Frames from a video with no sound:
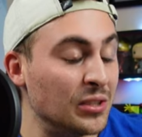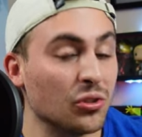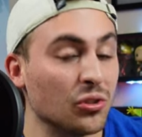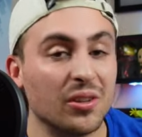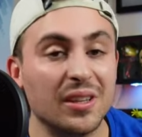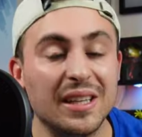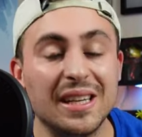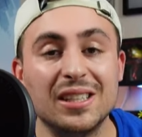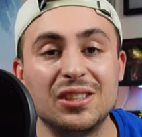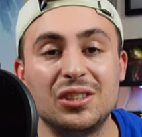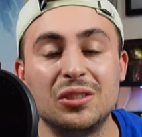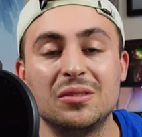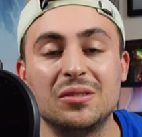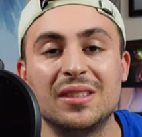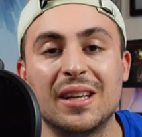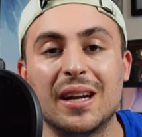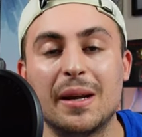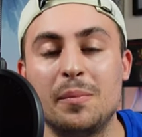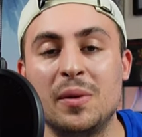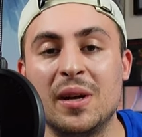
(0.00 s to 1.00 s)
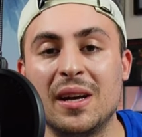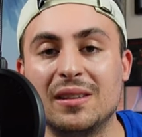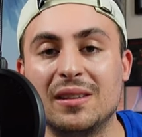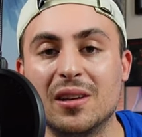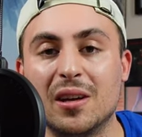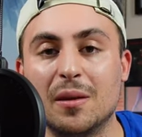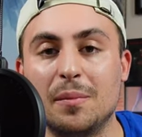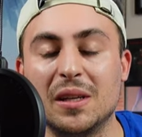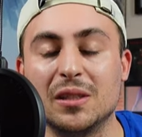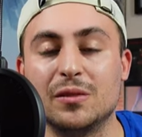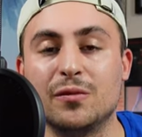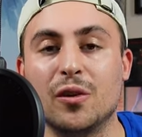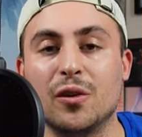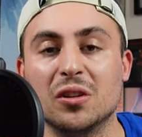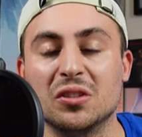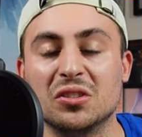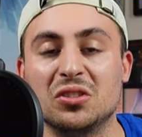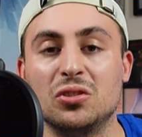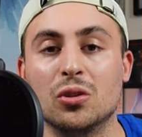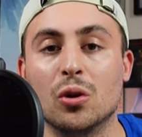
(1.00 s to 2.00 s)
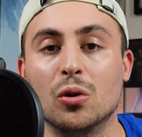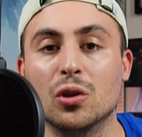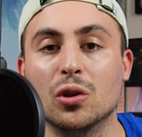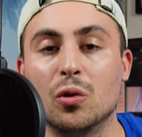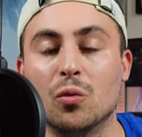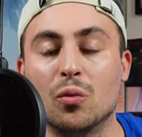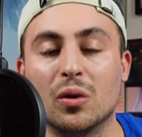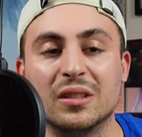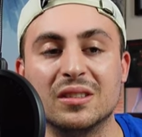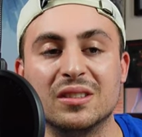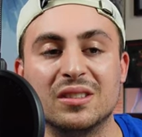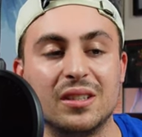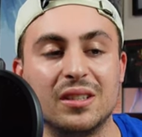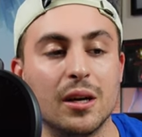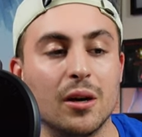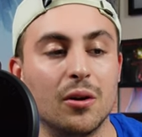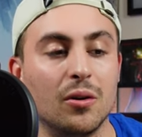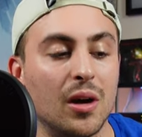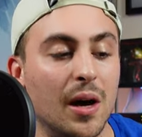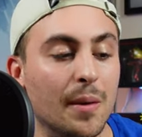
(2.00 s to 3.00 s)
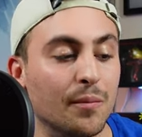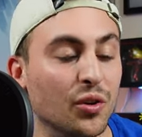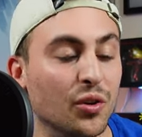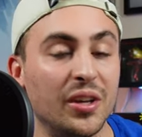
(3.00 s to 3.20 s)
These are all the issues that I picked up as far as solo ones go.